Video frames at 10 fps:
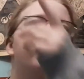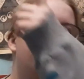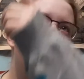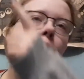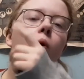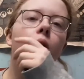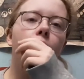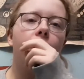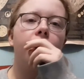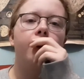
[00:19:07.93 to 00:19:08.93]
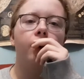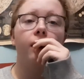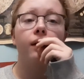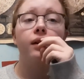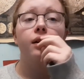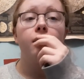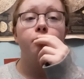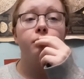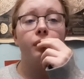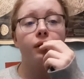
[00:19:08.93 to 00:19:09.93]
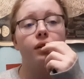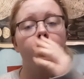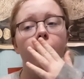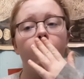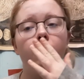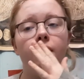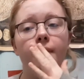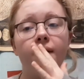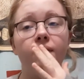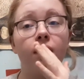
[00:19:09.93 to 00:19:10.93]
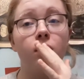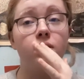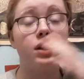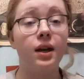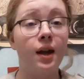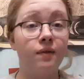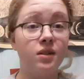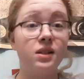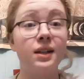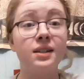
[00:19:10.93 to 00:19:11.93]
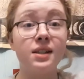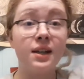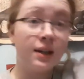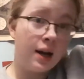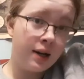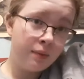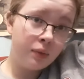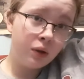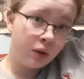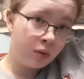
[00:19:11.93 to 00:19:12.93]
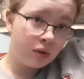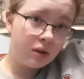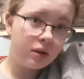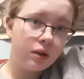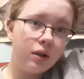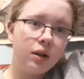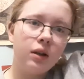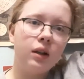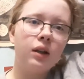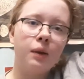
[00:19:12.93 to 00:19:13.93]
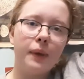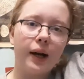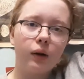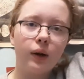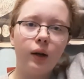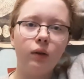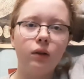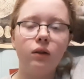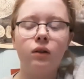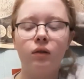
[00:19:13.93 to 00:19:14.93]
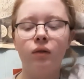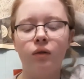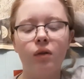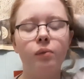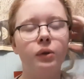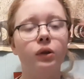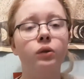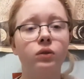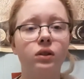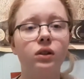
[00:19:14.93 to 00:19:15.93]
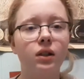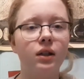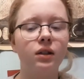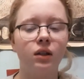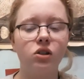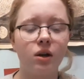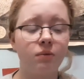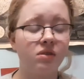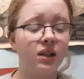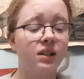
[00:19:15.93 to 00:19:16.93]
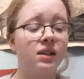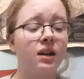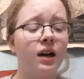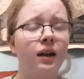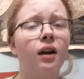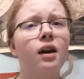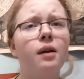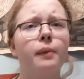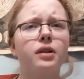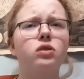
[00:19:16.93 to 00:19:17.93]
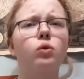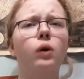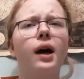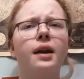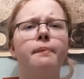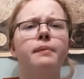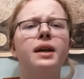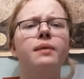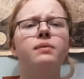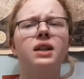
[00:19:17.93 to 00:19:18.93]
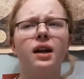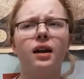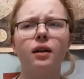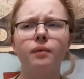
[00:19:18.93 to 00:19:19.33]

on my wall right here, but in my videos, I have 69 balloons in the background, balloons in the shape of 69. My school had a meme day.